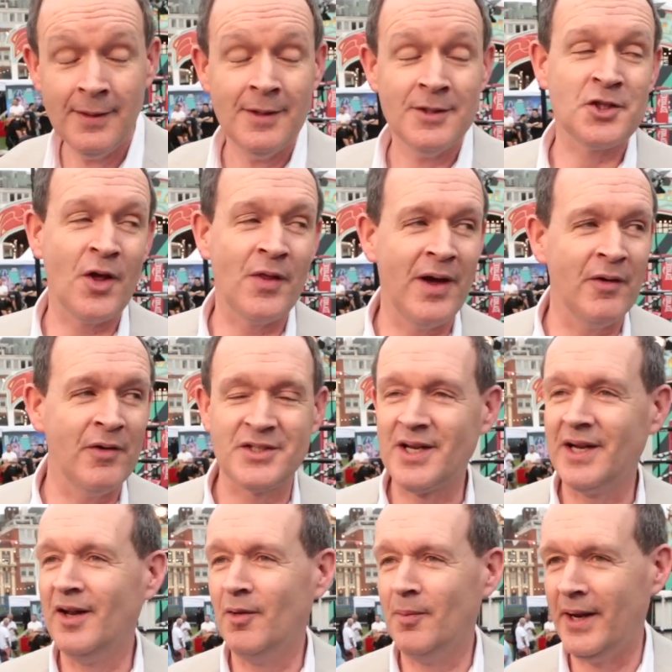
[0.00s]
So there is
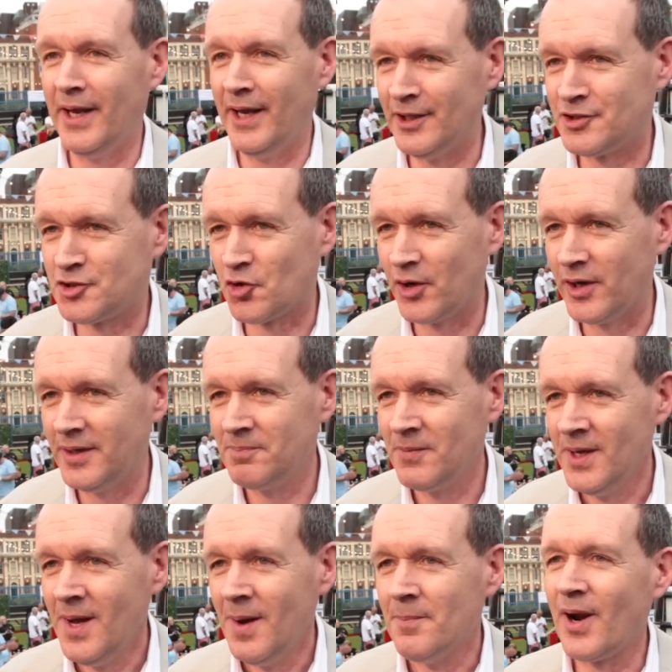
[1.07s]
a little bit of history.
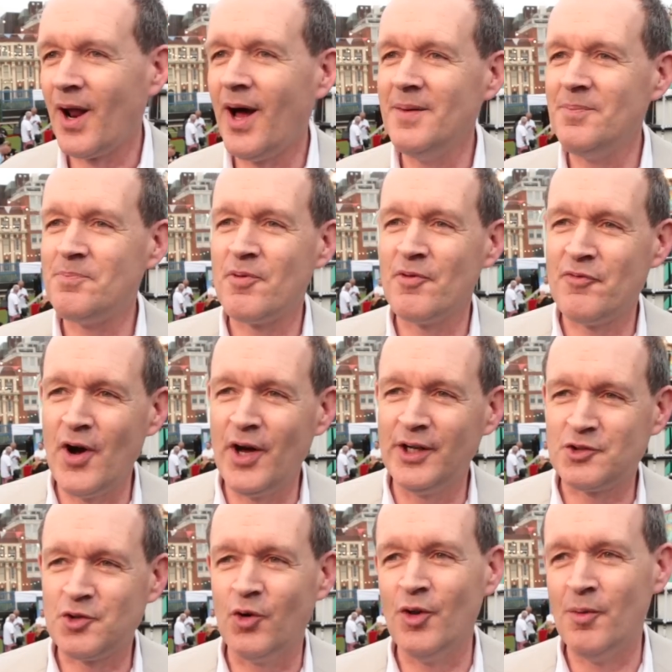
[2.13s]
But I prefer to
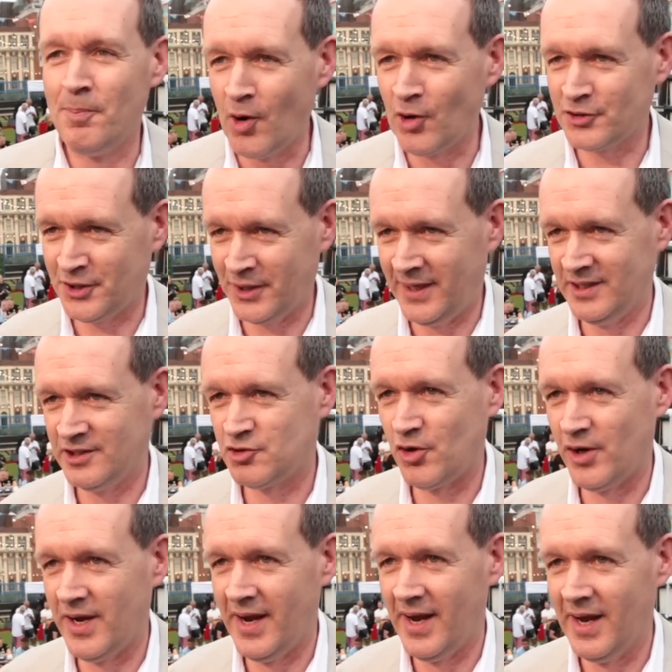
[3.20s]
talk the boxing
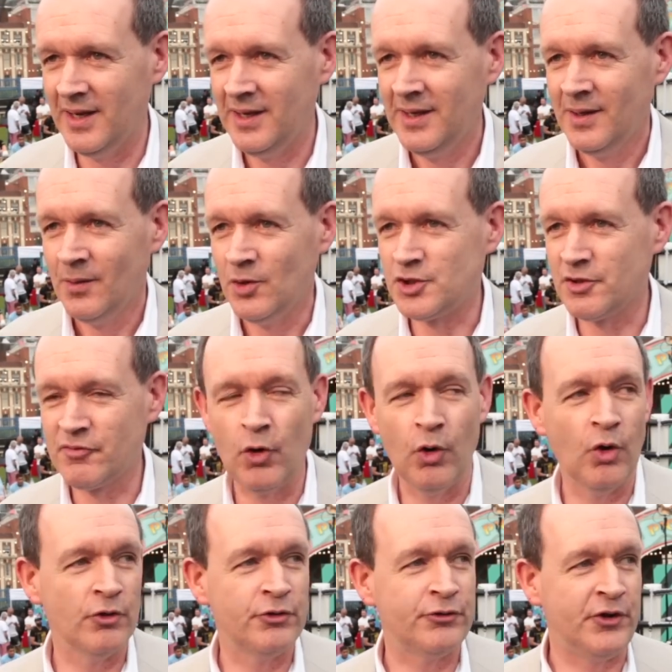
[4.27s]
history here, which of
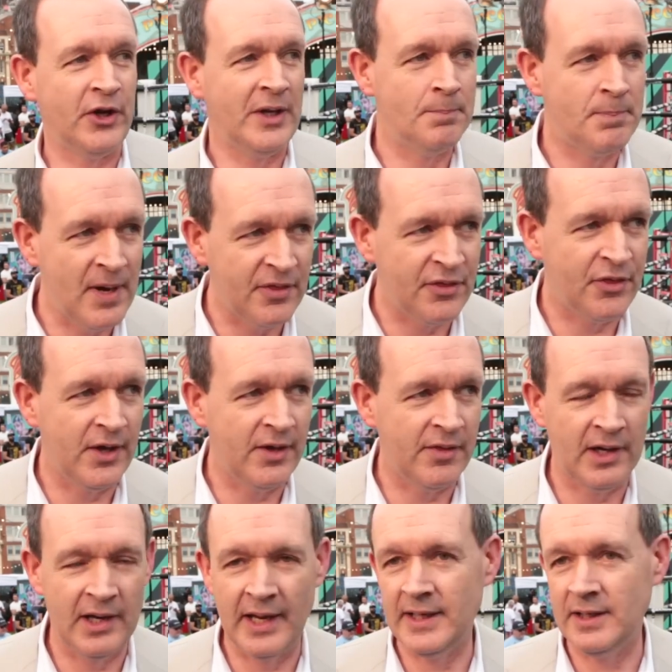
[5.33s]
course Dean Pithie,
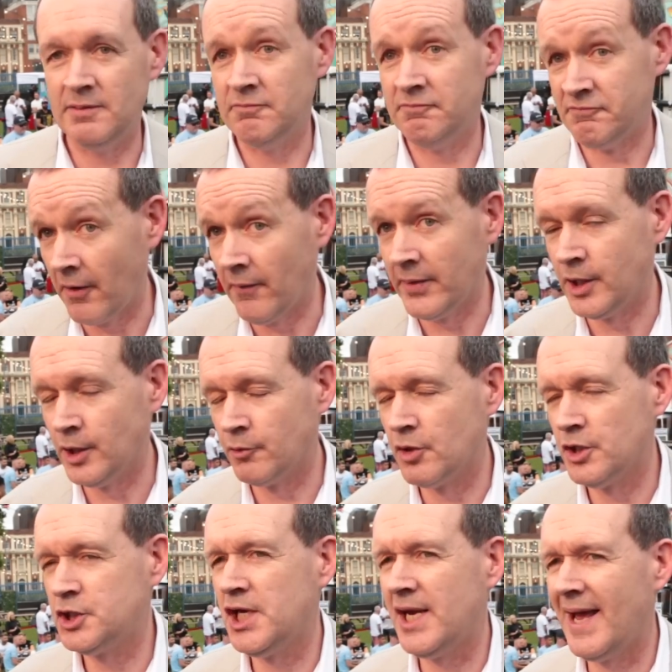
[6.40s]
the late very good
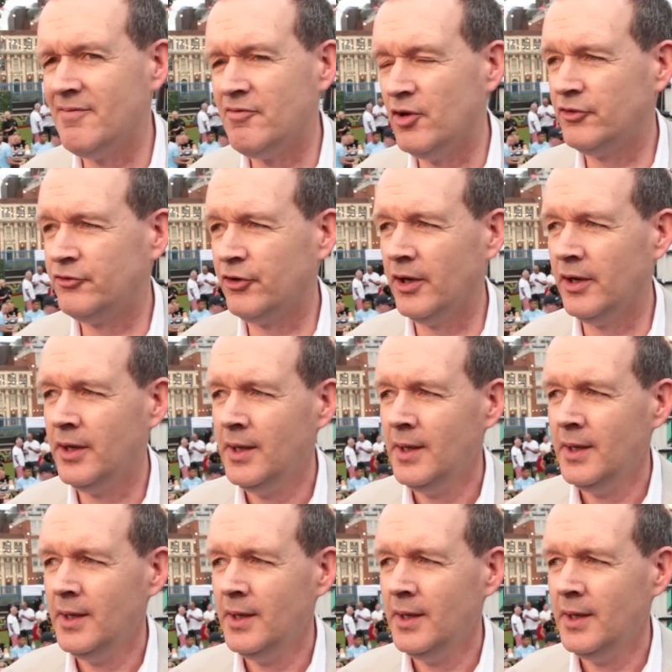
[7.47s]
Richie Everton,